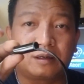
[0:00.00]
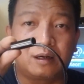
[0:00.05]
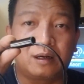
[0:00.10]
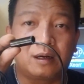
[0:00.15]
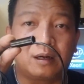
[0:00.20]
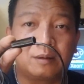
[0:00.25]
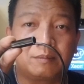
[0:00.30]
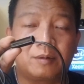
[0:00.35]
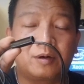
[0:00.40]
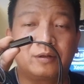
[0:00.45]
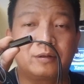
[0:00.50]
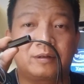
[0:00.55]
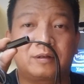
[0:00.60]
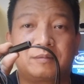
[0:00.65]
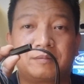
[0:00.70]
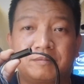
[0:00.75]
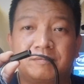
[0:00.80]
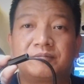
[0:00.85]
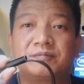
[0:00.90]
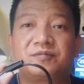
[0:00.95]
on
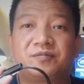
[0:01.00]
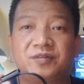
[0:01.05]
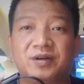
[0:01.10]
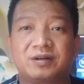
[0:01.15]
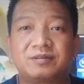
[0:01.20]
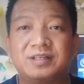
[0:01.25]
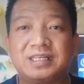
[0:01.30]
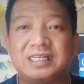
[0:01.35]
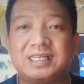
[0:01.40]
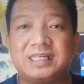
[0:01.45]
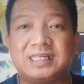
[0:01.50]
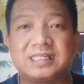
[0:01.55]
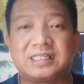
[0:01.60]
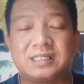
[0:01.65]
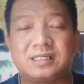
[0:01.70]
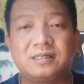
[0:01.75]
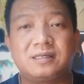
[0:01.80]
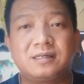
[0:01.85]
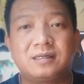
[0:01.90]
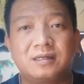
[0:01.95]
very
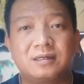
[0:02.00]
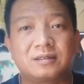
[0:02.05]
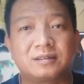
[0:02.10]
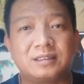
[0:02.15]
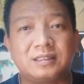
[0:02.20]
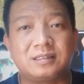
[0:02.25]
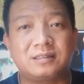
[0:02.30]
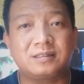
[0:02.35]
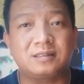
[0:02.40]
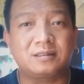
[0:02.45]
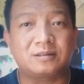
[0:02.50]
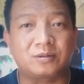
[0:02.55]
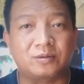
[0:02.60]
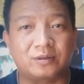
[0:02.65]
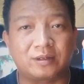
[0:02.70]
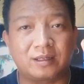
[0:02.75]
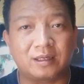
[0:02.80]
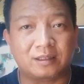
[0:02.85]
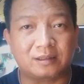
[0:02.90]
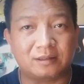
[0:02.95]
easy to
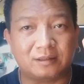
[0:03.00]
connect.